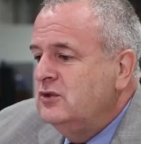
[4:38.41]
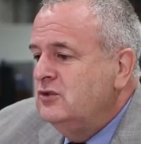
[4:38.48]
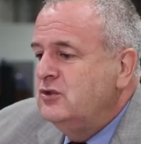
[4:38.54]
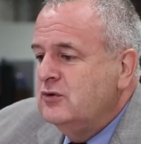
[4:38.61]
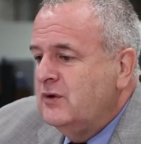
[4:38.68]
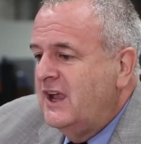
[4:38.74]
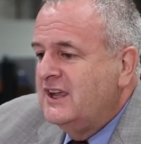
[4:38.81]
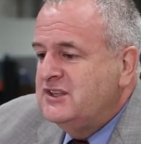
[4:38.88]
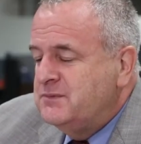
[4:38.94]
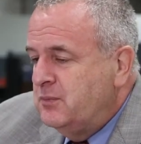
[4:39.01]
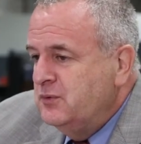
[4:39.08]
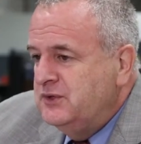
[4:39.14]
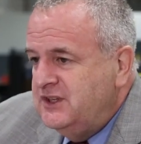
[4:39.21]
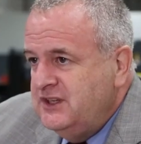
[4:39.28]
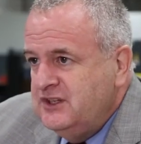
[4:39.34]
could your
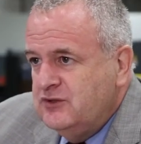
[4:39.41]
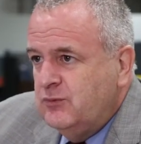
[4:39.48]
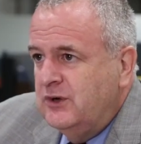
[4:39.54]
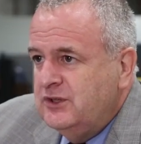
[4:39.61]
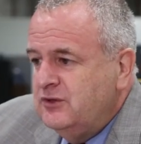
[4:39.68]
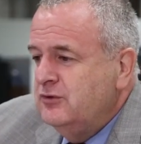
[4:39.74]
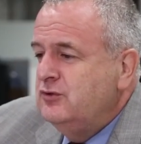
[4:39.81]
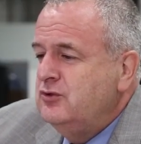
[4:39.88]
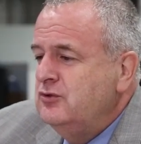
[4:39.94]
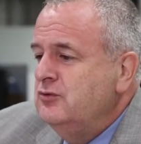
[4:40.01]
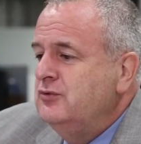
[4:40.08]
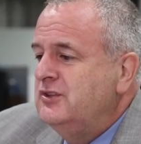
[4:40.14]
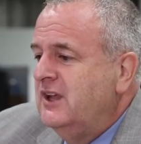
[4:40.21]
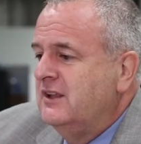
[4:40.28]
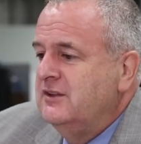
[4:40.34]
expertise, what could
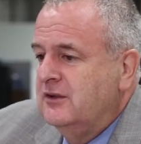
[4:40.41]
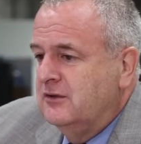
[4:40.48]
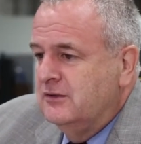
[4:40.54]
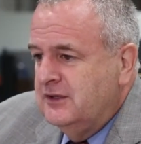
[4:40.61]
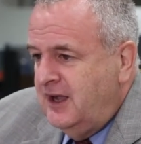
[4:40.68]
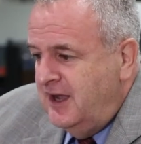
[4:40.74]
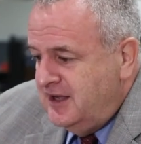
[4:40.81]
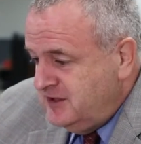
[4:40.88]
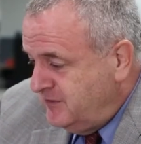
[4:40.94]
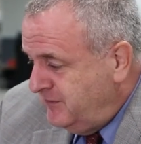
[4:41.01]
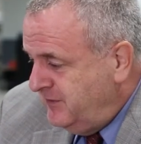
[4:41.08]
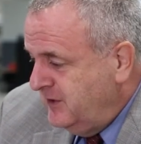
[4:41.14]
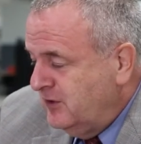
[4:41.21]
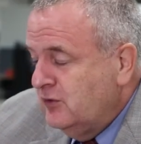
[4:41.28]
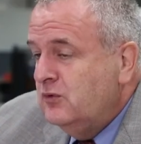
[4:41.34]
you technical guys
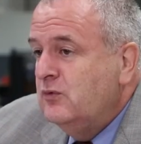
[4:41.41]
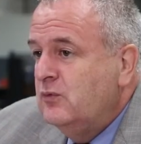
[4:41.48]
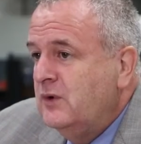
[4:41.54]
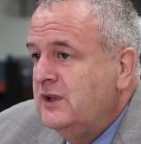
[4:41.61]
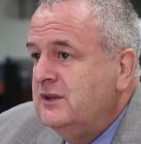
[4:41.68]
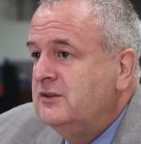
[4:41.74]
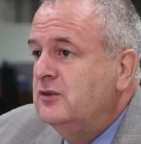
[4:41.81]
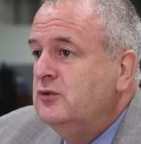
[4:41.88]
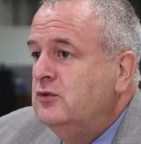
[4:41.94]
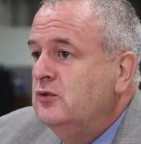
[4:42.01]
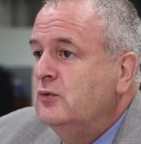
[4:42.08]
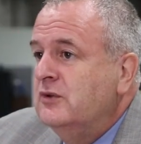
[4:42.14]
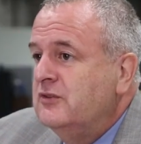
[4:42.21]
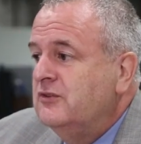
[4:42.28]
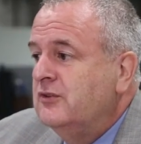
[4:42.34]
figure a way to
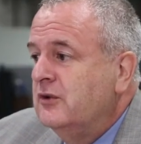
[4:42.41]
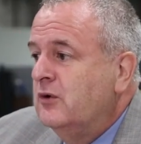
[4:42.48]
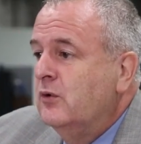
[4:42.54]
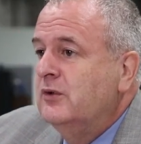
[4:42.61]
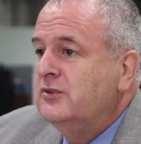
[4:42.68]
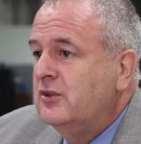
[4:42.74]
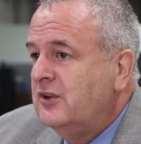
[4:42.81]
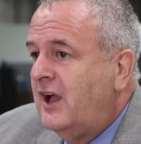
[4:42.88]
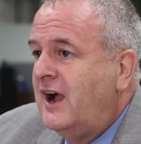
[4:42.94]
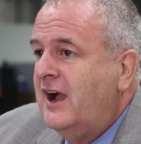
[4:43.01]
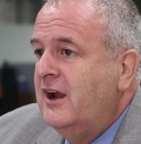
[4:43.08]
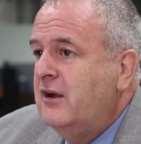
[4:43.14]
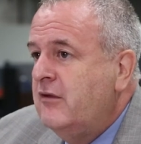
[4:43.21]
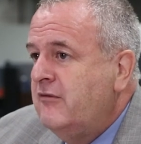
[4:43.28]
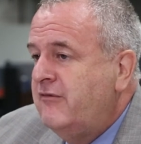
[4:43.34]
do us to go into the
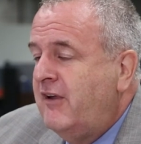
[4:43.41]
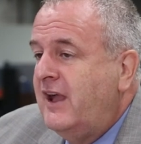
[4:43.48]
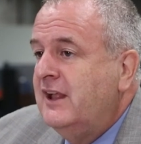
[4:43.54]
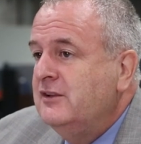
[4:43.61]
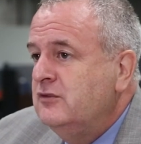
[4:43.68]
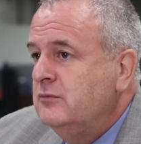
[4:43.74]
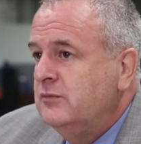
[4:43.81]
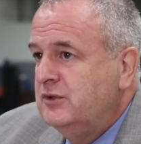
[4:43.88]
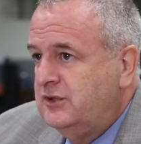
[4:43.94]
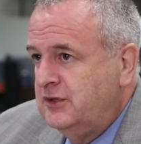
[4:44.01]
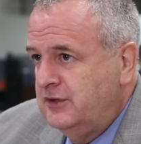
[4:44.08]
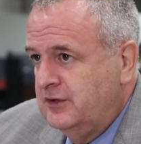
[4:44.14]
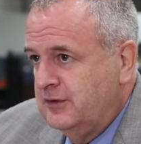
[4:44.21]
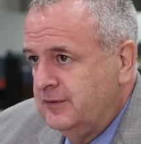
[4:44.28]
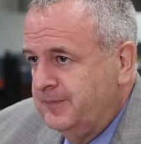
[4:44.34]
higher value
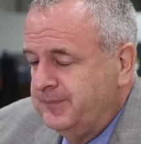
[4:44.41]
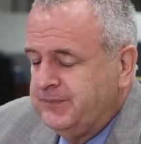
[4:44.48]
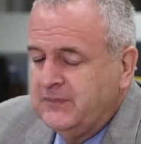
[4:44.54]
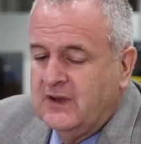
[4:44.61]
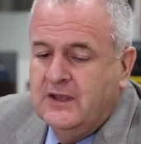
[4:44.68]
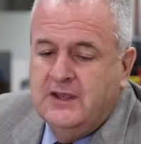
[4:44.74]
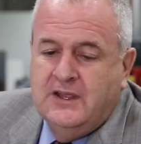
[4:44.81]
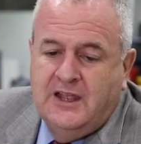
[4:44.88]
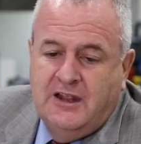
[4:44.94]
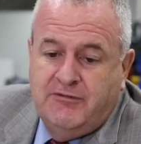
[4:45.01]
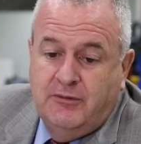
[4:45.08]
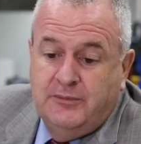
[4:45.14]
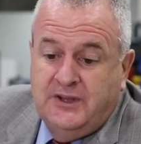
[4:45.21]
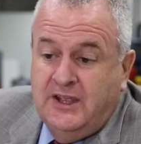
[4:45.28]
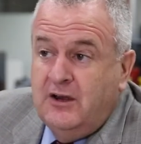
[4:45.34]
material?
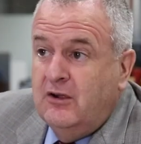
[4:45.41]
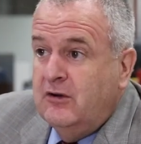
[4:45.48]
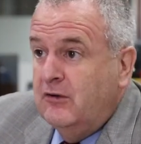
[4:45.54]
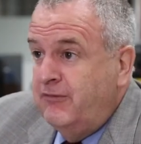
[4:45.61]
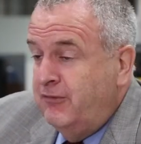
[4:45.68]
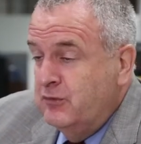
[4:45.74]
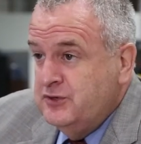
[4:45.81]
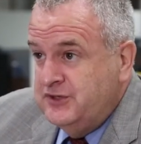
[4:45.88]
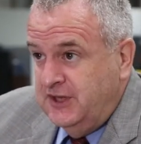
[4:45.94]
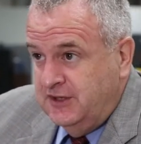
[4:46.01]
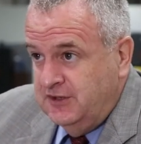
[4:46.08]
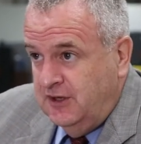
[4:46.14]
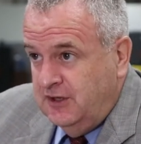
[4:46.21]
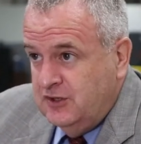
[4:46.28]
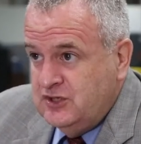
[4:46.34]
From then on, our first
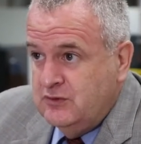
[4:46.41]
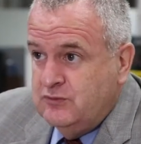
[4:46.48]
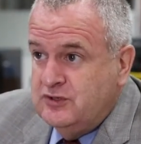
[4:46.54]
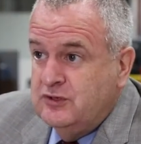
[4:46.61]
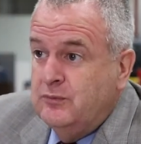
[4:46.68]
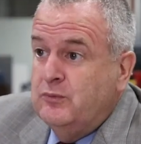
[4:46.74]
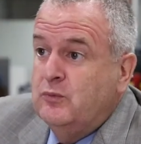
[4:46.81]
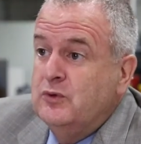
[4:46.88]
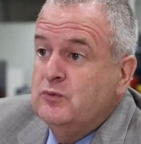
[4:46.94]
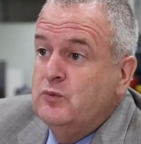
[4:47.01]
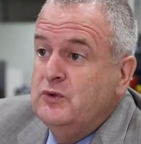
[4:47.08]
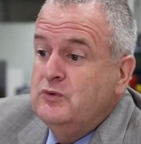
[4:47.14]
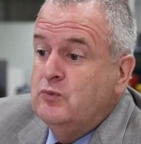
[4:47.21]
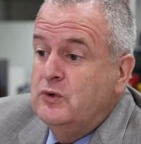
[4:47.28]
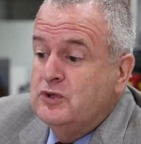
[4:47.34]
technology,
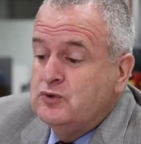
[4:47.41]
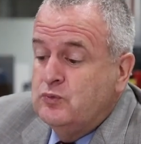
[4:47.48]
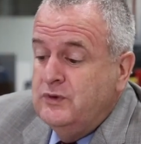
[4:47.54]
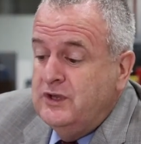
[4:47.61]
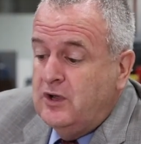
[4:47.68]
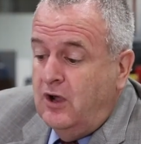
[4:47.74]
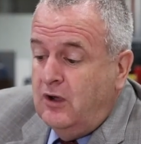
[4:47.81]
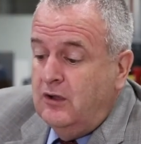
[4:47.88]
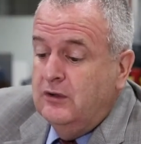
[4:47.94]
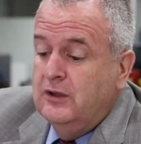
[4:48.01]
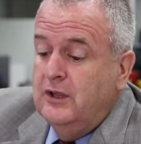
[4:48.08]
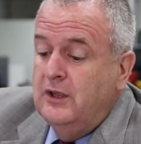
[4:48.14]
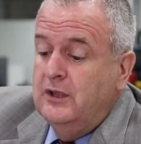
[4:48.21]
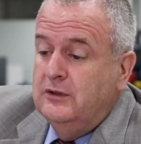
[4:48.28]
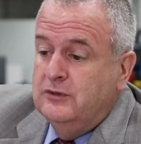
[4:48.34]
which we
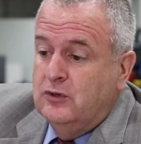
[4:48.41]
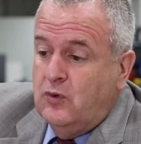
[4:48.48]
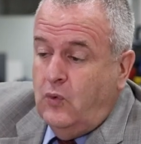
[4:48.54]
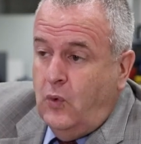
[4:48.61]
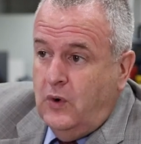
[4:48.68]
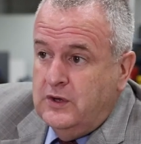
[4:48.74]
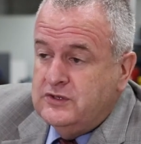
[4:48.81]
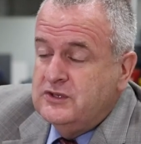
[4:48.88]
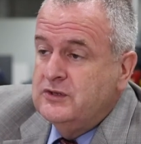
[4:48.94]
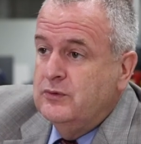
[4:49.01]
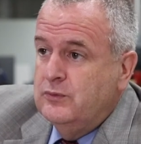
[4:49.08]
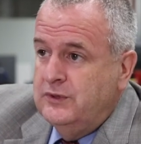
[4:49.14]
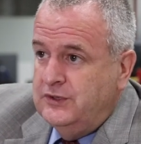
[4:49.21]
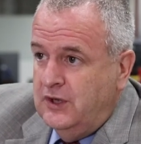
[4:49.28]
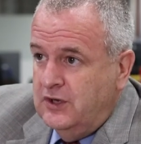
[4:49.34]
call the quartz
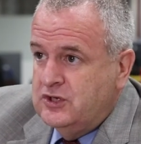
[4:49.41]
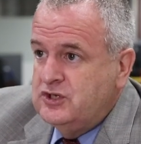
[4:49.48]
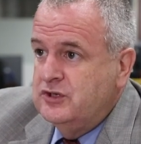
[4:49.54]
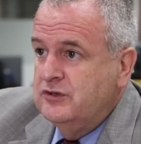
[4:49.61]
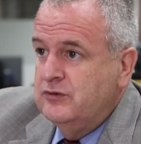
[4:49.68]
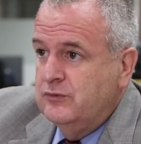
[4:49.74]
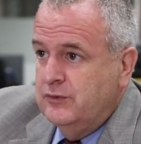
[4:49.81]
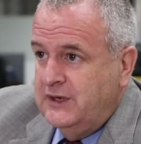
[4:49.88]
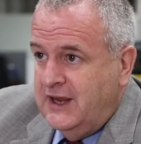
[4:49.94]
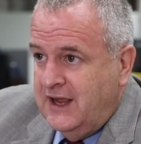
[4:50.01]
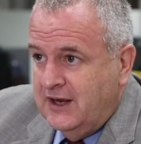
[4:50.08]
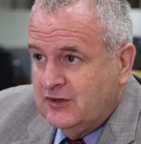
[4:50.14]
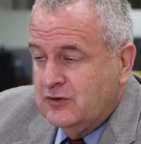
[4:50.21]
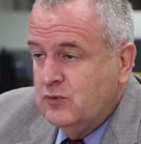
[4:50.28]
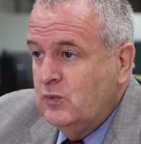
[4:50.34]
reduction
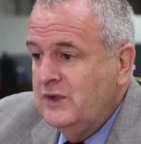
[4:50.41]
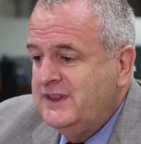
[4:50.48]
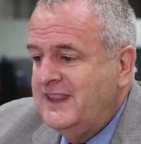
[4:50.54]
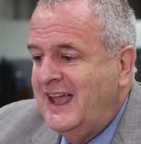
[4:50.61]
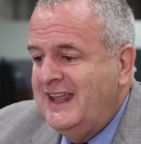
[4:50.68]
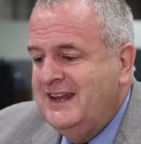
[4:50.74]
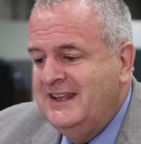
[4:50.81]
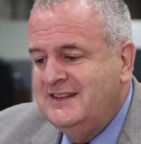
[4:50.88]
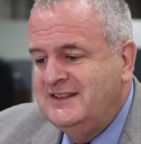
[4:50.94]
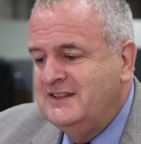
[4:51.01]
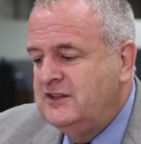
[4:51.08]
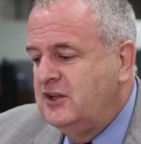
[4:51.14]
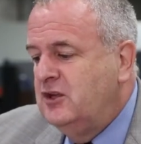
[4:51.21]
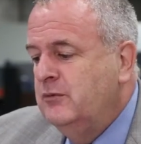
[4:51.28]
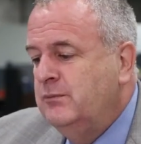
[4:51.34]
reactor. What that
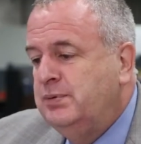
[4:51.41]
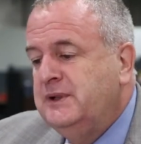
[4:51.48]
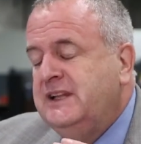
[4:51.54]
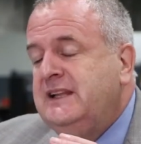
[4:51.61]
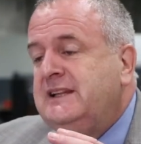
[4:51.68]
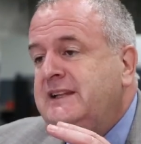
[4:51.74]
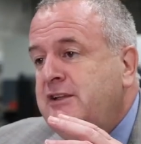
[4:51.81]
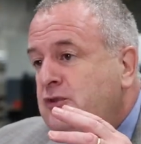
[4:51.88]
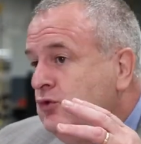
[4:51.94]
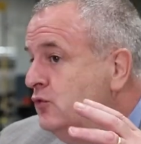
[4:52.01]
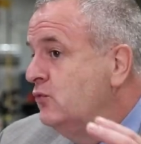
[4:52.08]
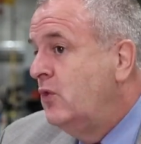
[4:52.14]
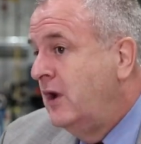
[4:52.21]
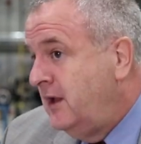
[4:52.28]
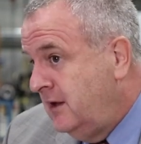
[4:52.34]
is a completely
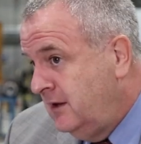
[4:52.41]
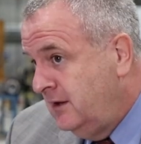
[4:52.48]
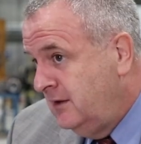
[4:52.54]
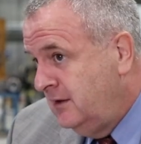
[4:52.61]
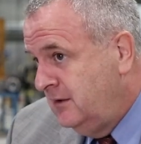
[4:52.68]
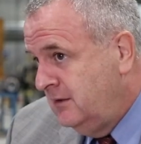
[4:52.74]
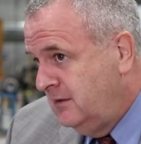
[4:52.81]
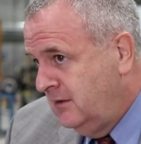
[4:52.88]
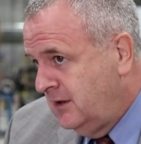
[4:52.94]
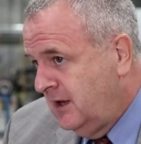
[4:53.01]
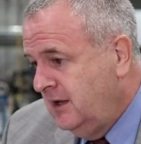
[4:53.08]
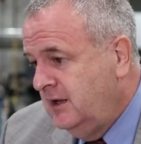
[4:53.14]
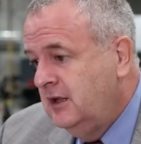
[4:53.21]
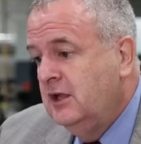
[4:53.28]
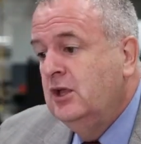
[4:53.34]
new way,
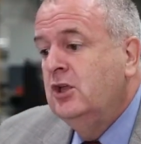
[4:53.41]
okay,